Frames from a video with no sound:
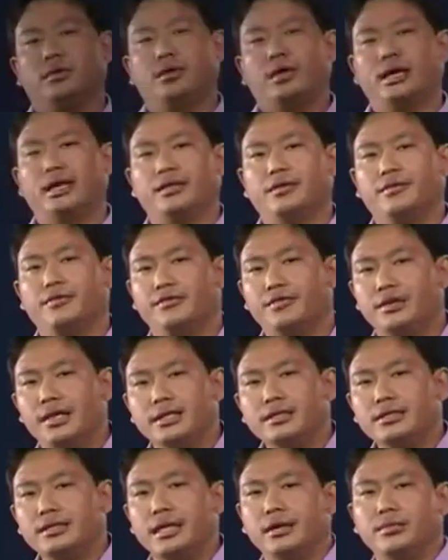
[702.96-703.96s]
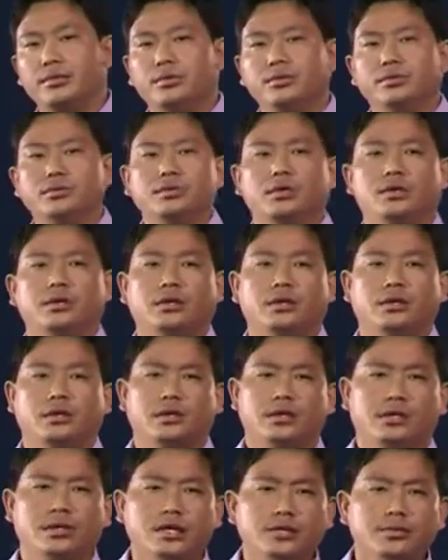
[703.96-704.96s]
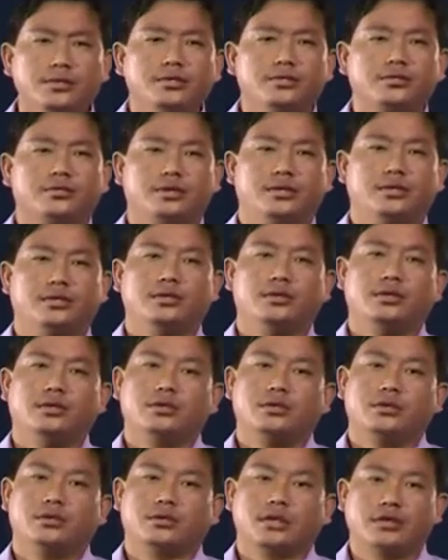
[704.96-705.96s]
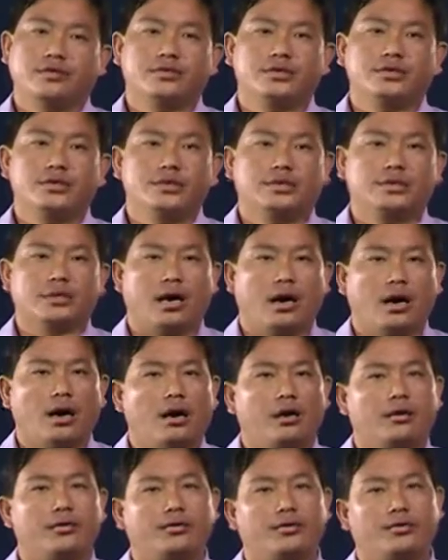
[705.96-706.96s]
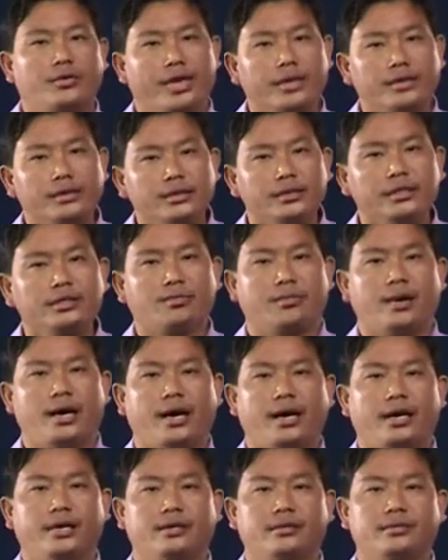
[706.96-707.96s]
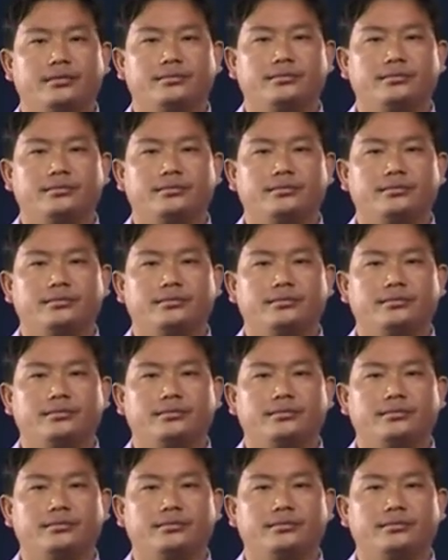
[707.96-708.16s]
At the village level, elementary services are rendered by